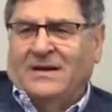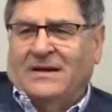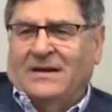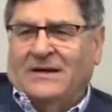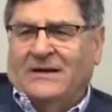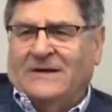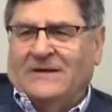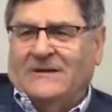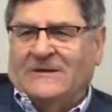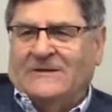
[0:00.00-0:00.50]

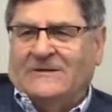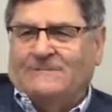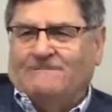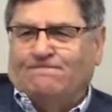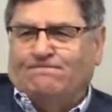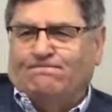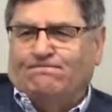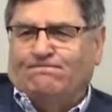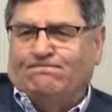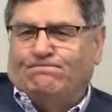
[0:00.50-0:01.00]
Uh,
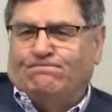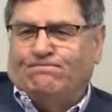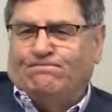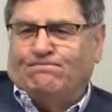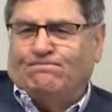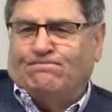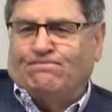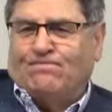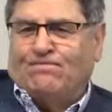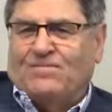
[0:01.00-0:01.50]

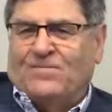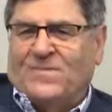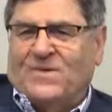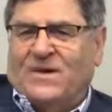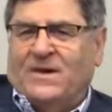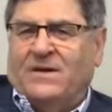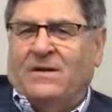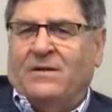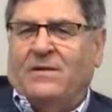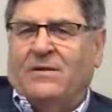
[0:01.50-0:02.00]

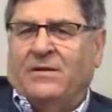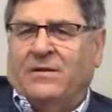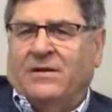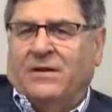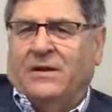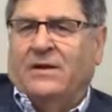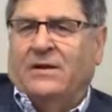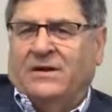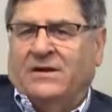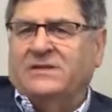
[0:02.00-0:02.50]
none,
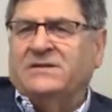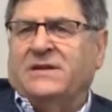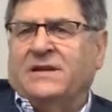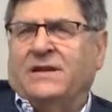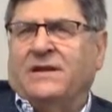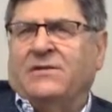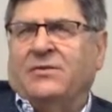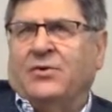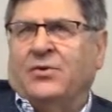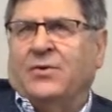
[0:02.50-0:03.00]
none,
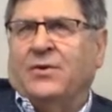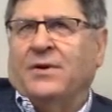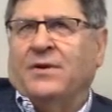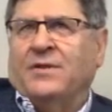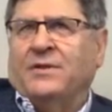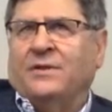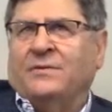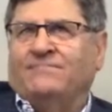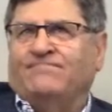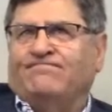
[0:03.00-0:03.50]
during
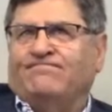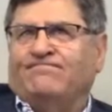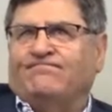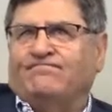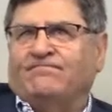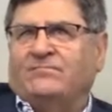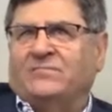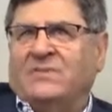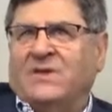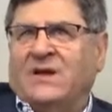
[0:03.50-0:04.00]
the
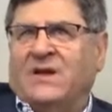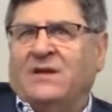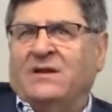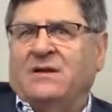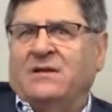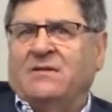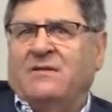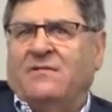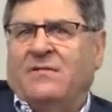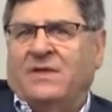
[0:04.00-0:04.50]

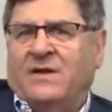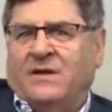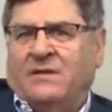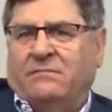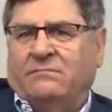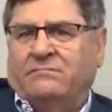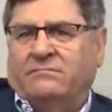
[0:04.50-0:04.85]
end of the